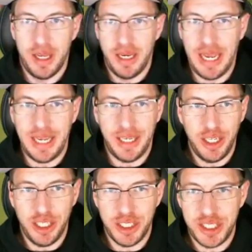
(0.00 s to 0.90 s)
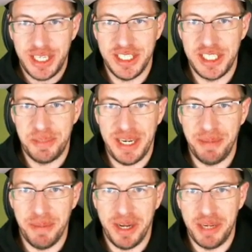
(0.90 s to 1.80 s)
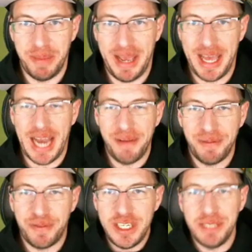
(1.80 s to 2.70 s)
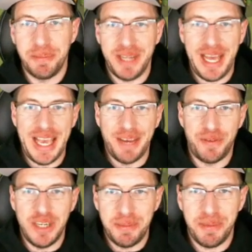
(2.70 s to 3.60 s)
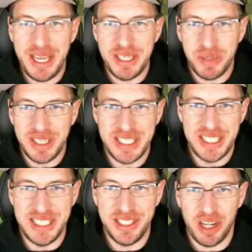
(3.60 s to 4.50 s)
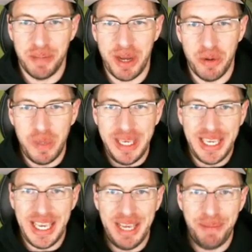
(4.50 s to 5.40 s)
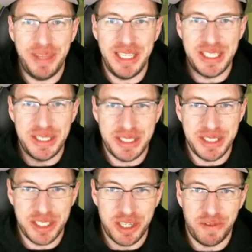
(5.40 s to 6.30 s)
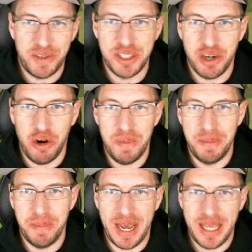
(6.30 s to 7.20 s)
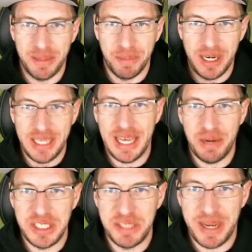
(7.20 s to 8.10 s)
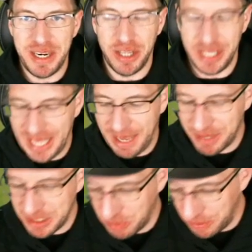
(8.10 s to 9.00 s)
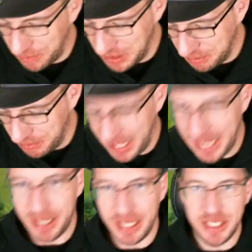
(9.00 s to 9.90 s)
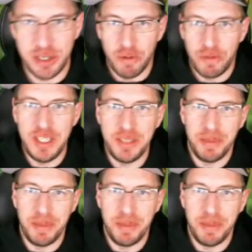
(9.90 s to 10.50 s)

yeah, your, your skill is spending money, man. I'm free to play. Free to play is what this is all about. We keep this servers open by the money that we spend on the game because we're free to play. Let's go free to